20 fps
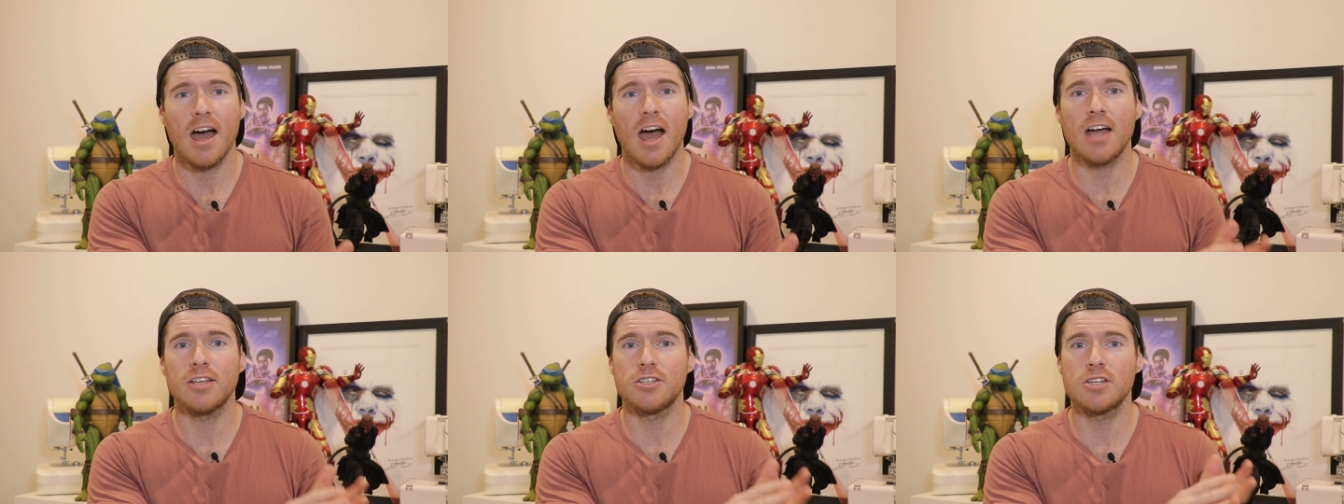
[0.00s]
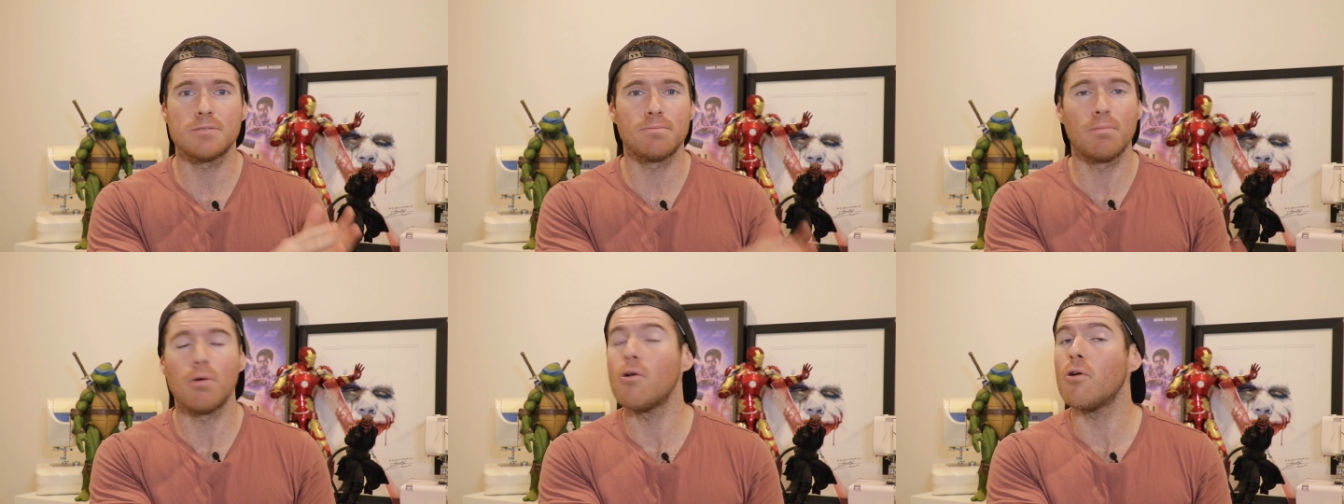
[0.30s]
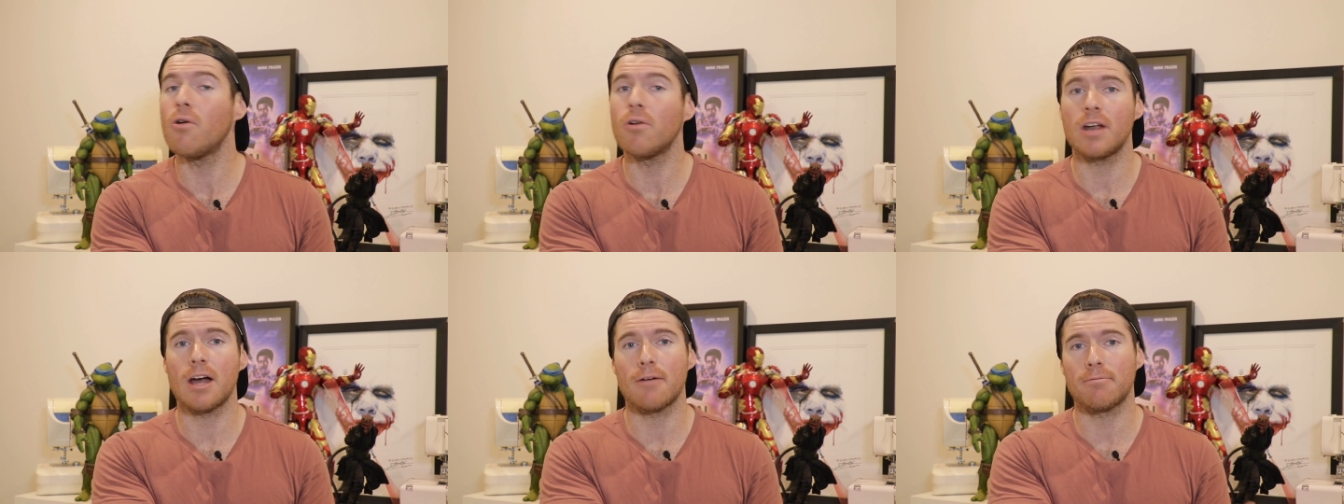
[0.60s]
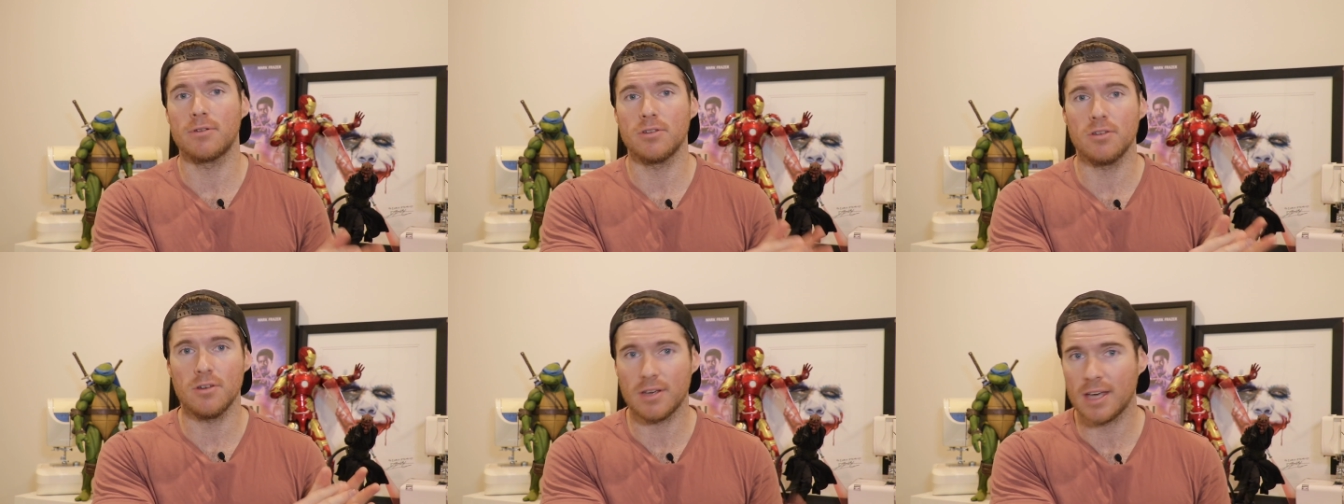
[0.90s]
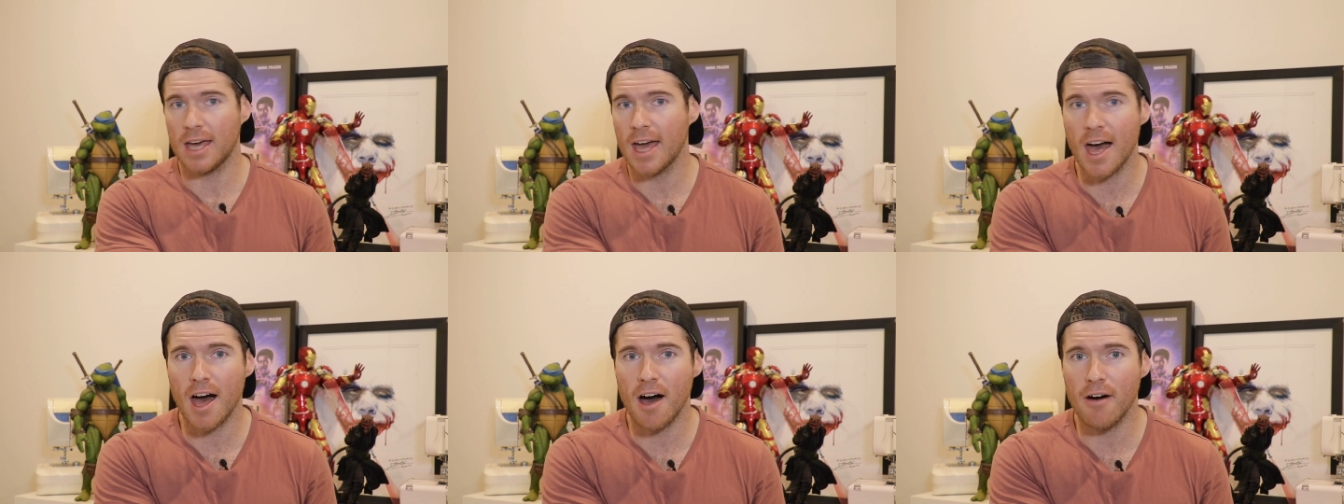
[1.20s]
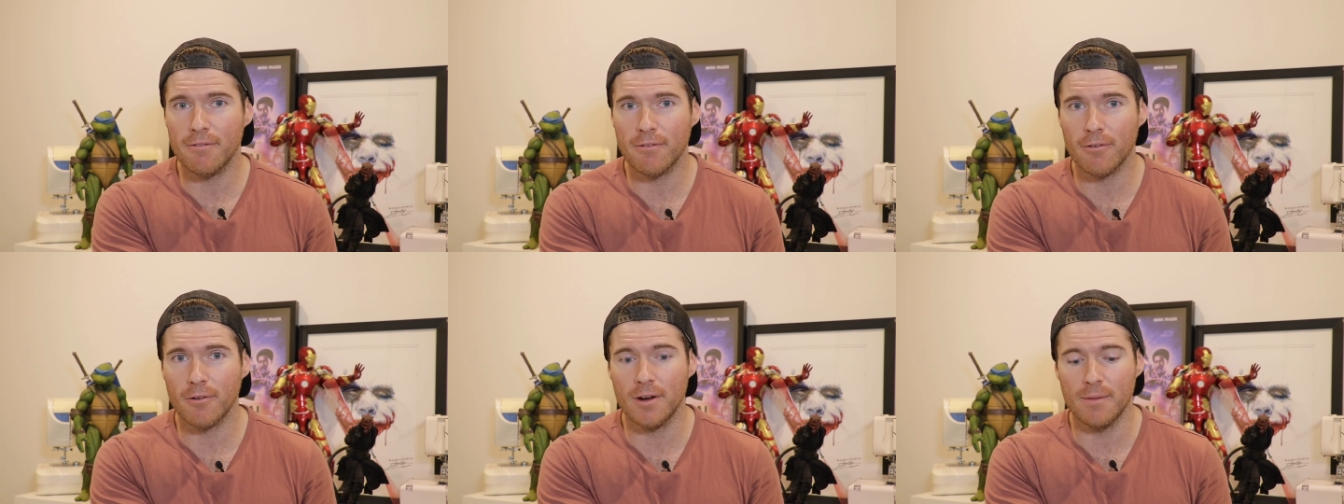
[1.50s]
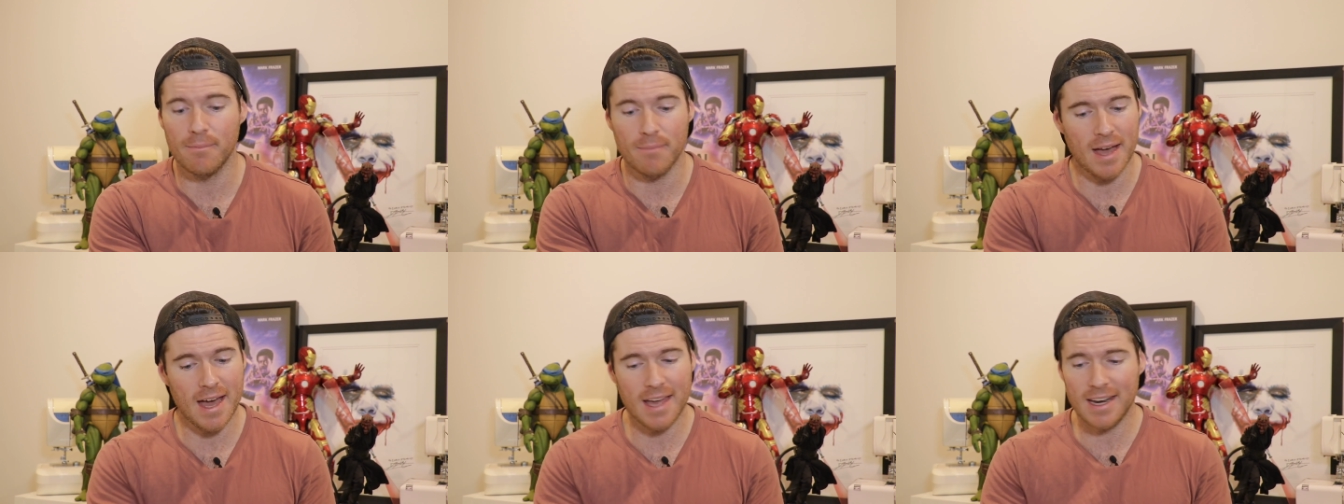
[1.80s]
and just poured up a new cowl for
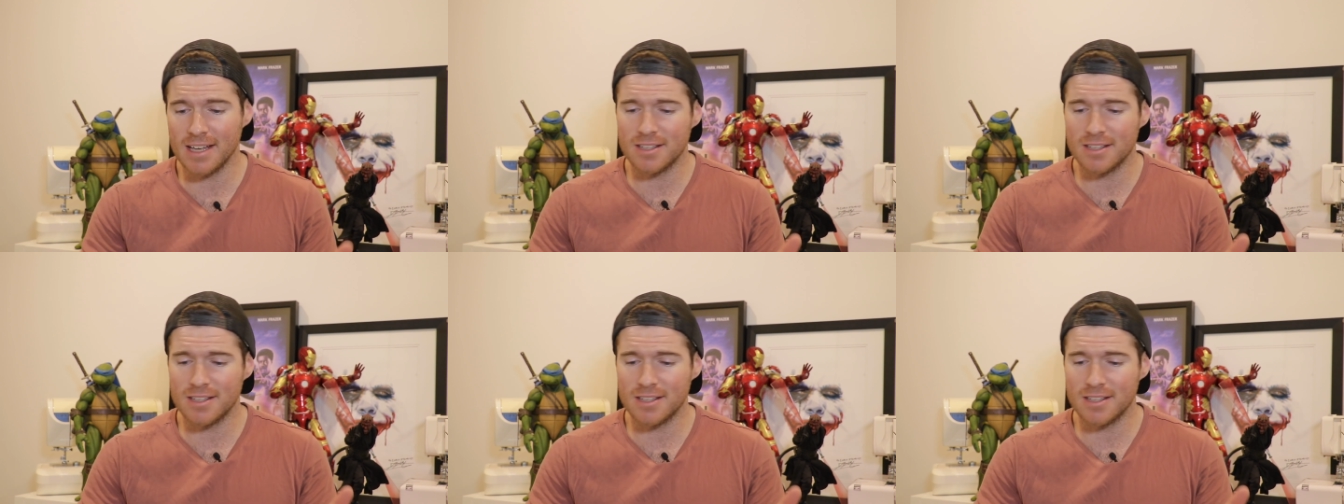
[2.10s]
him, man.